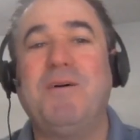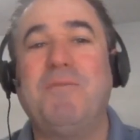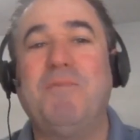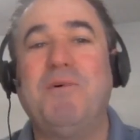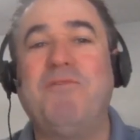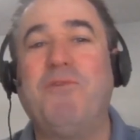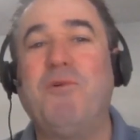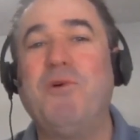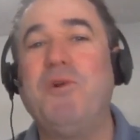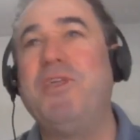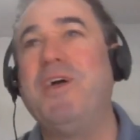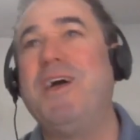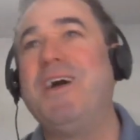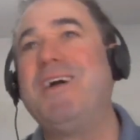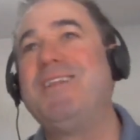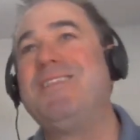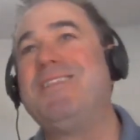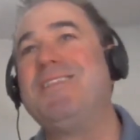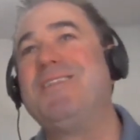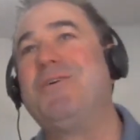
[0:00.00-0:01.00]
before
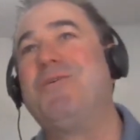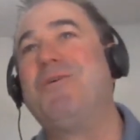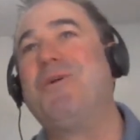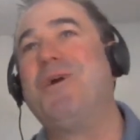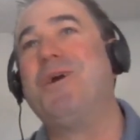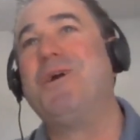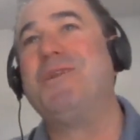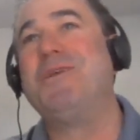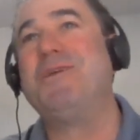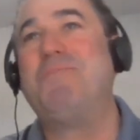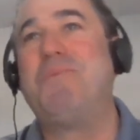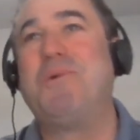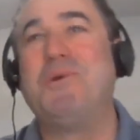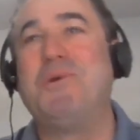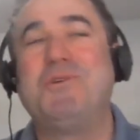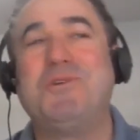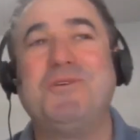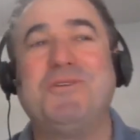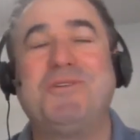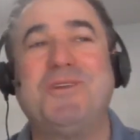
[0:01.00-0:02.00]
that, Legrand had
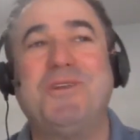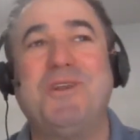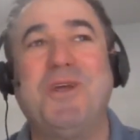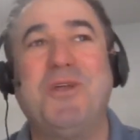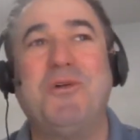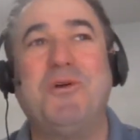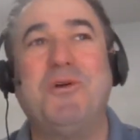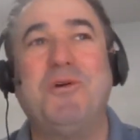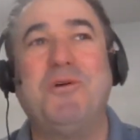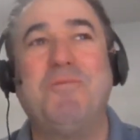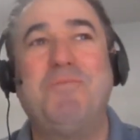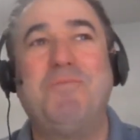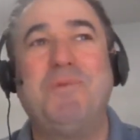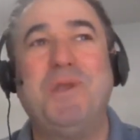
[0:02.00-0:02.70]
purchased another